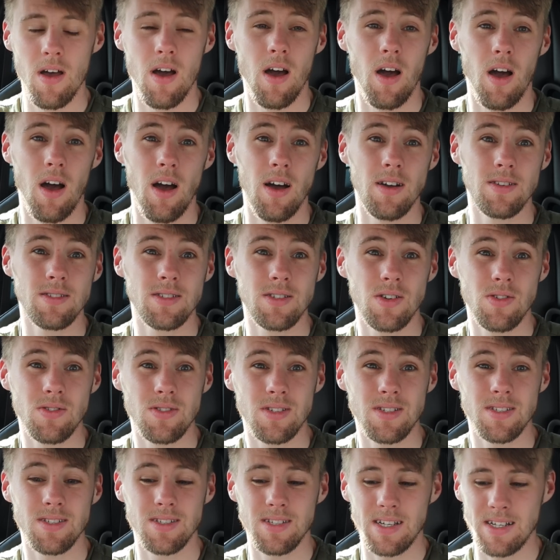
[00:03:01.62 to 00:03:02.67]
0
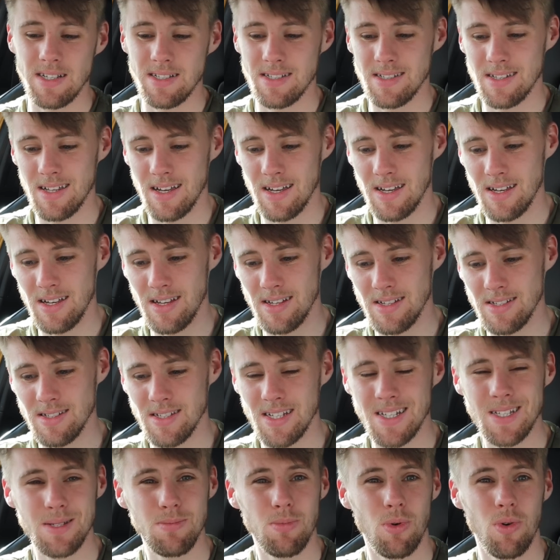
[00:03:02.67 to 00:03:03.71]
to 60,
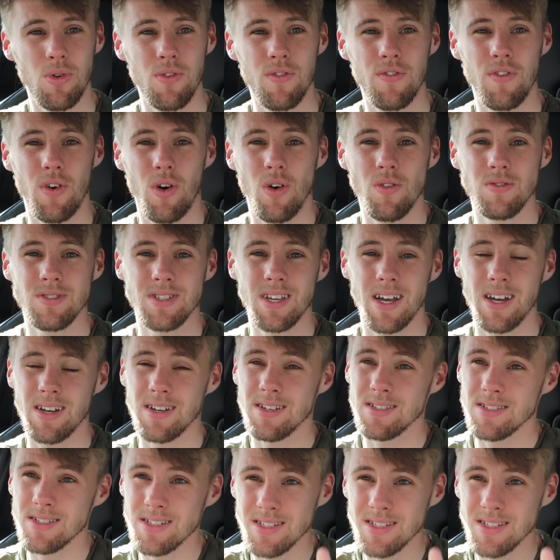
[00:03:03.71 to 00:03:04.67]
6.5 seconds.